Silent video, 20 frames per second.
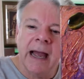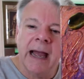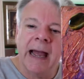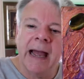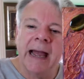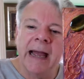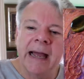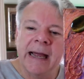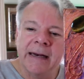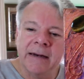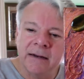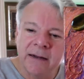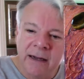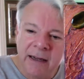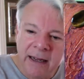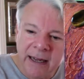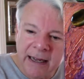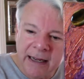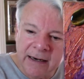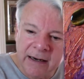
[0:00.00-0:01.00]
And
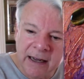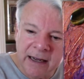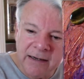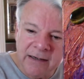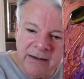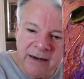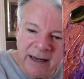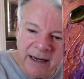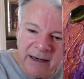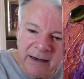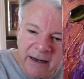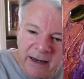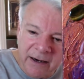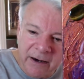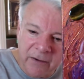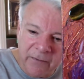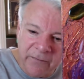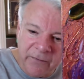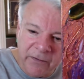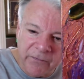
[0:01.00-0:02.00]

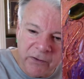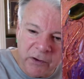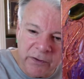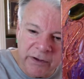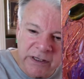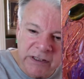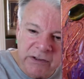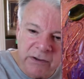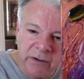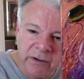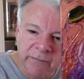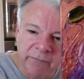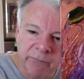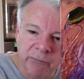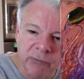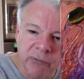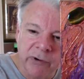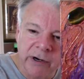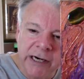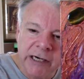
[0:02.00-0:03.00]
I've got this sort of
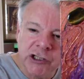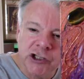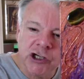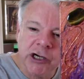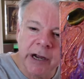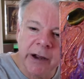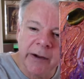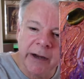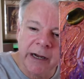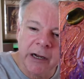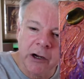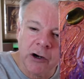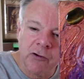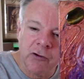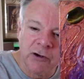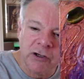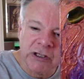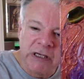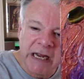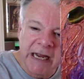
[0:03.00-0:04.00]
bridge going
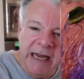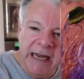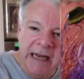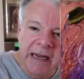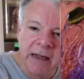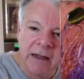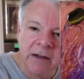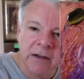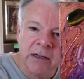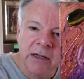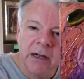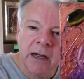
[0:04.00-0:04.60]
across here,